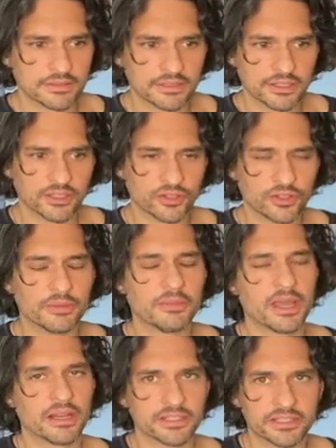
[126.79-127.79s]
a good
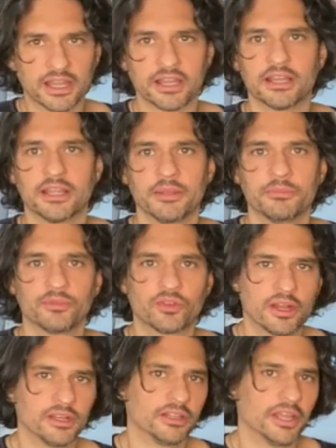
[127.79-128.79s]
amount of time
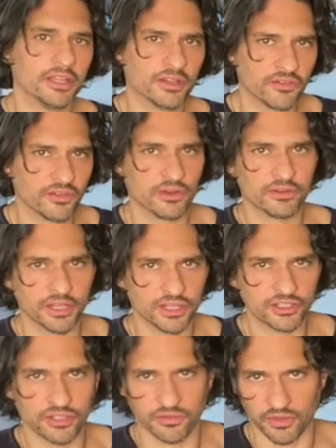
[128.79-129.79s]
trying to lay in the
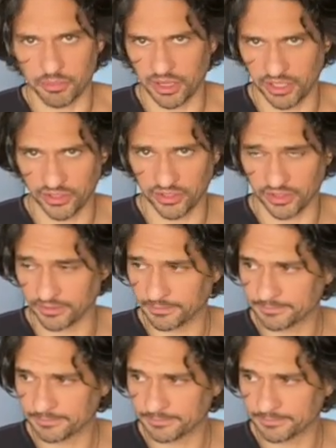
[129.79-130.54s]
foundation of the painting.